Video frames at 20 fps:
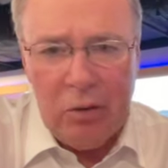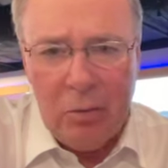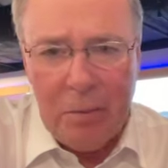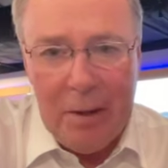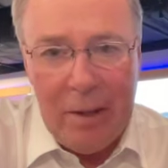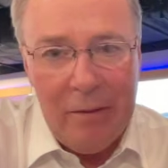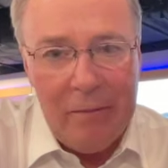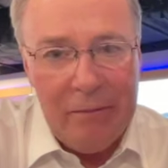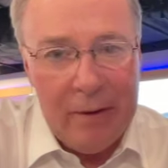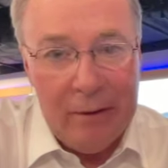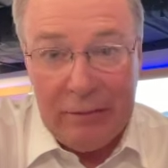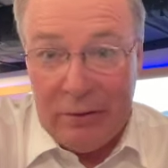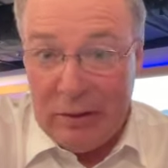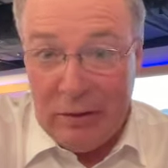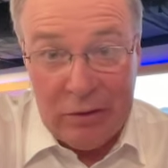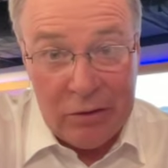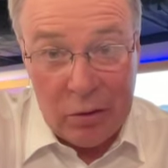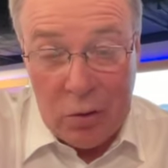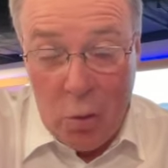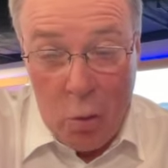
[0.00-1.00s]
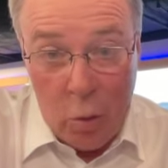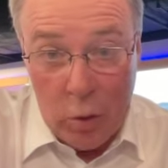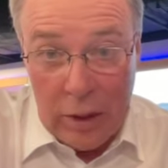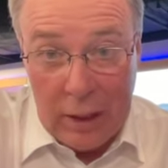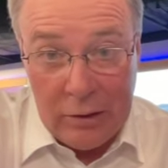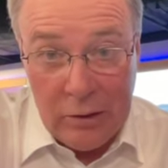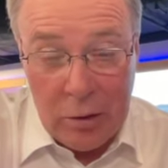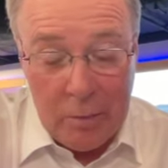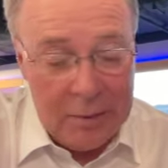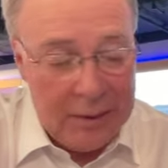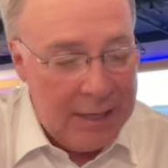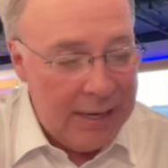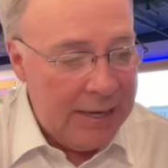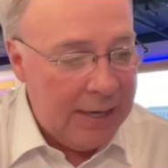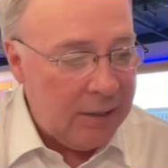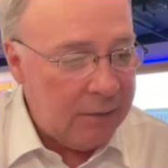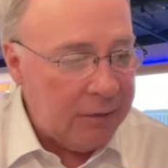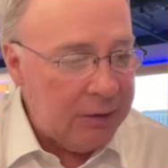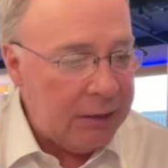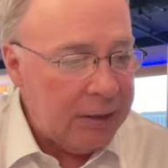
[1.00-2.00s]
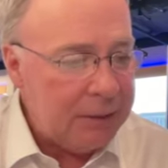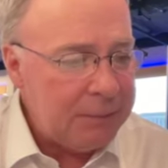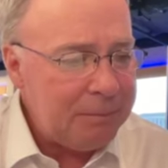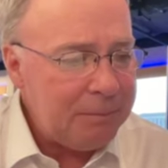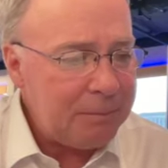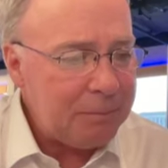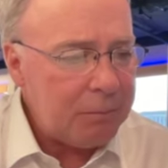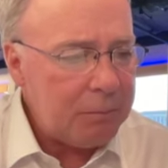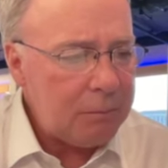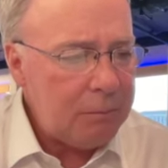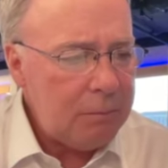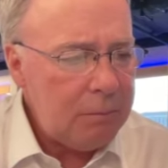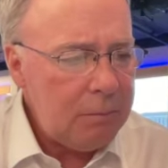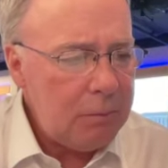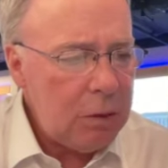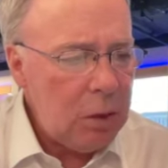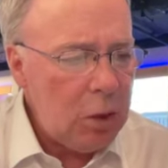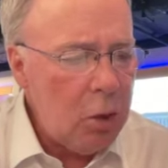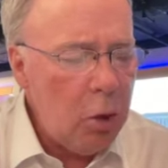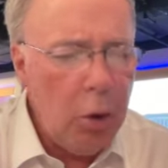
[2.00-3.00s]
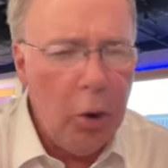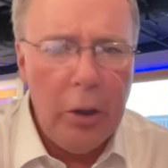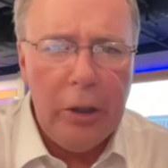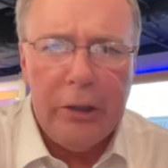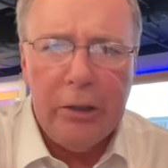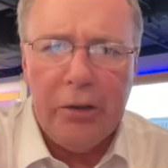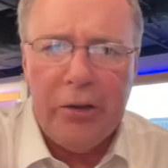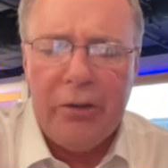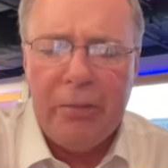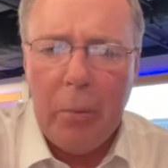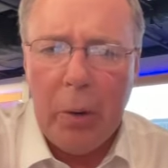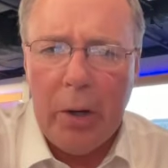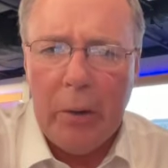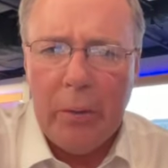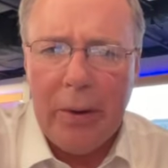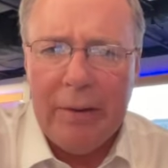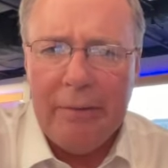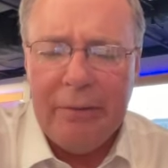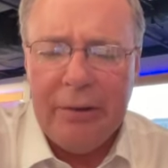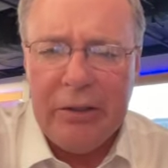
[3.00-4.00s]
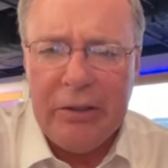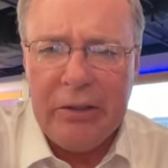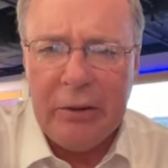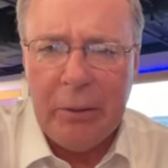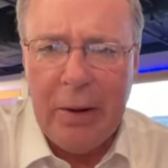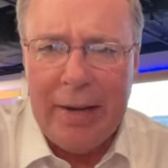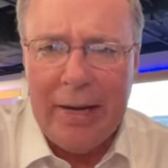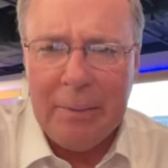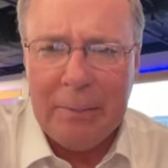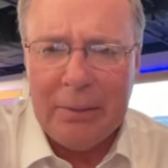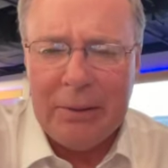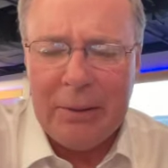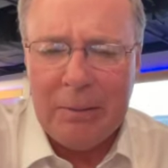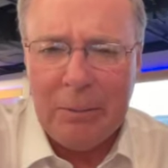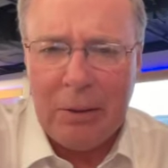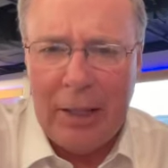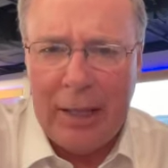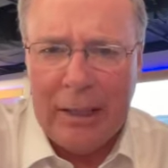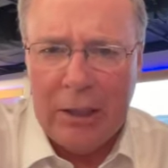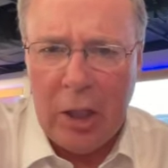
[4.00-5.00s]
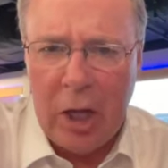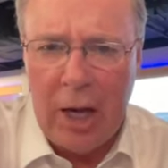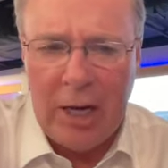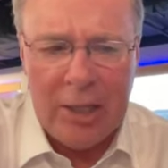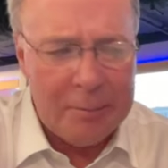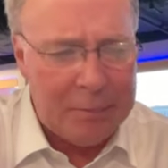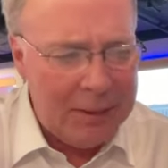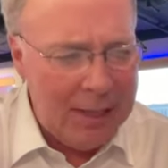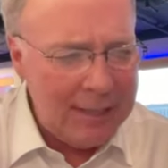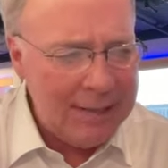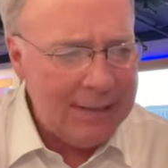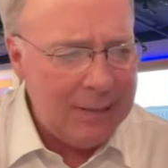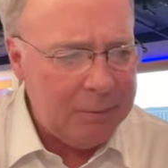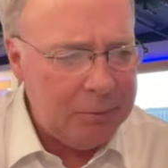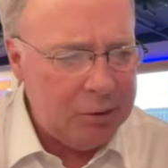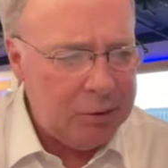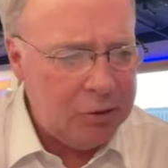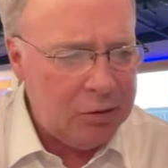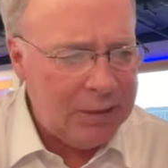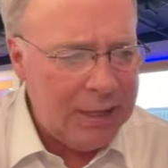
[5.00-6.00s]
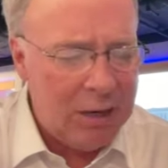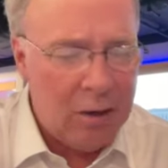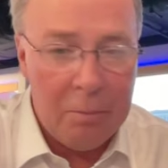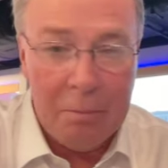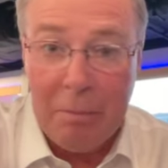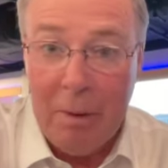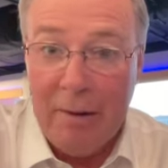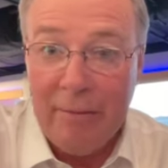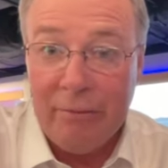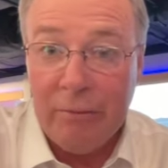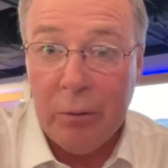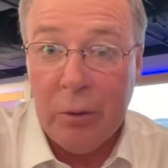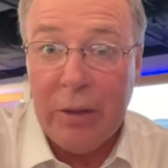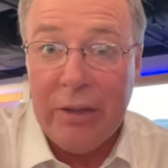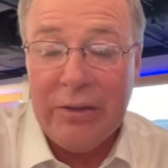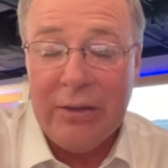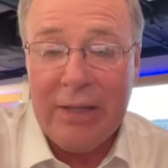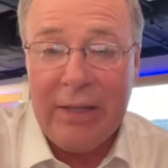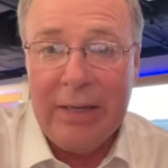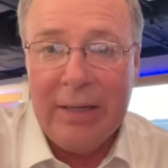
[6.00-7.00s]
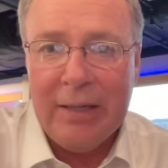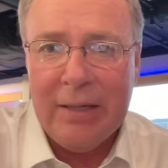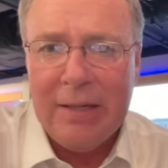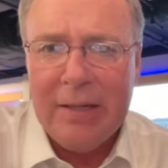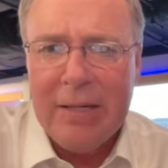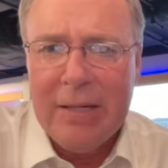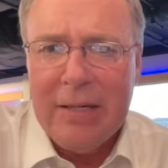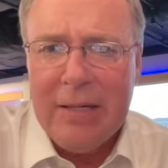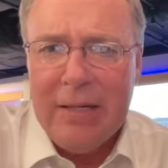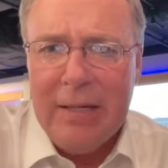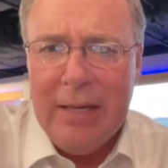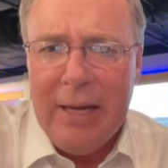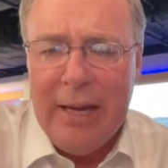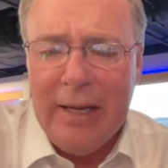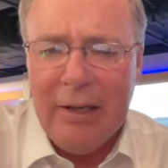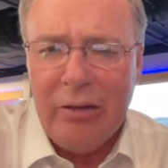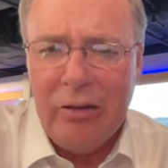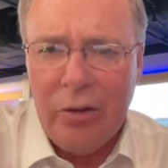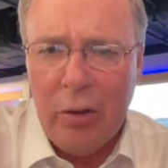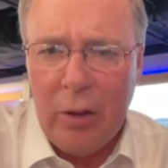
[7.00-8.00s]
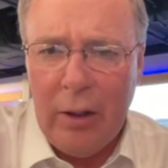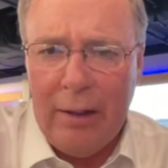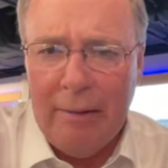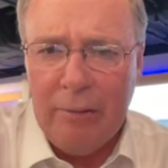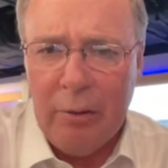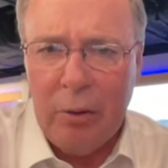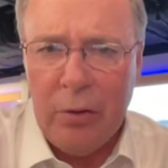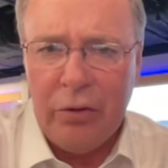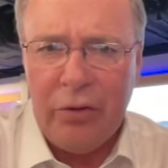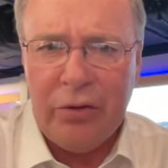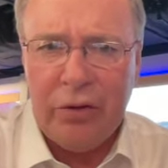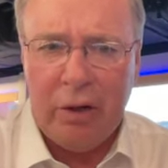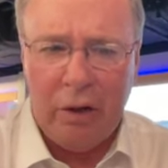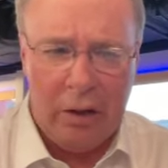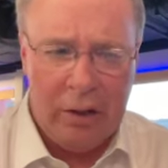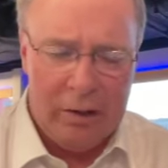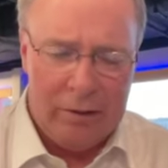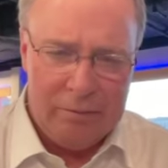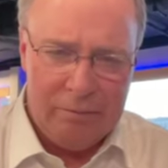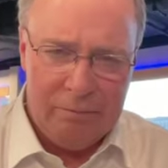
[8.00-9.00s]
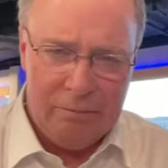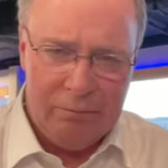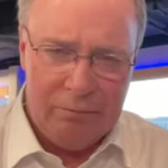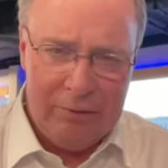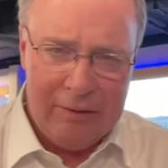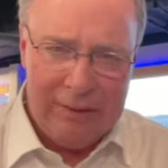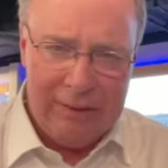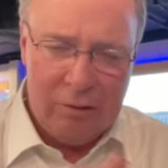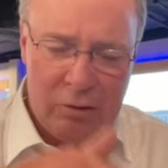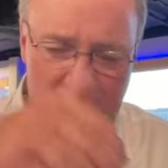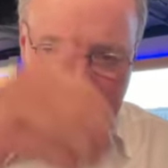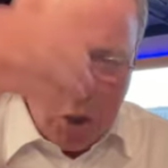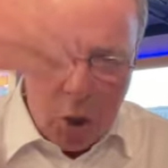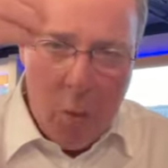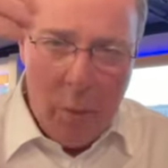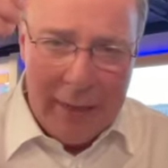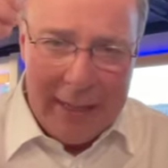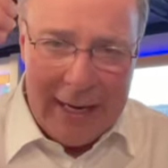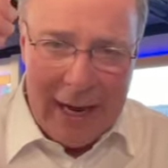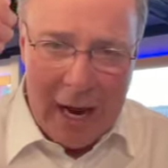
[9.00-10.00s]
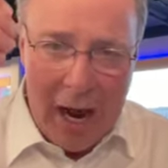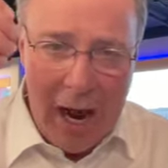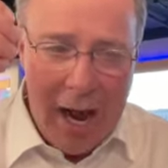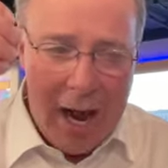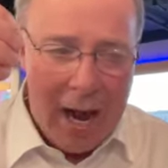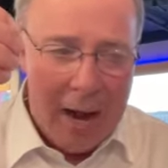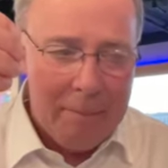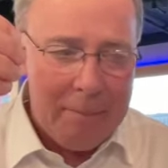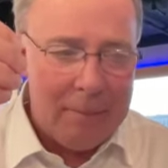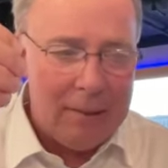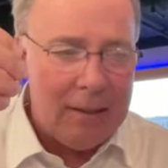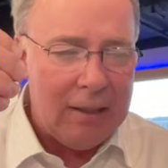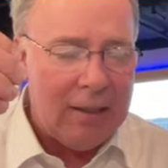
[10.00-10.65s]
will be in the 50s. It's a cool October day out there. Earlier this morning, we had freezing rain up at Timberline Lodge, but that temperature is now above freezing, and snow levels are going up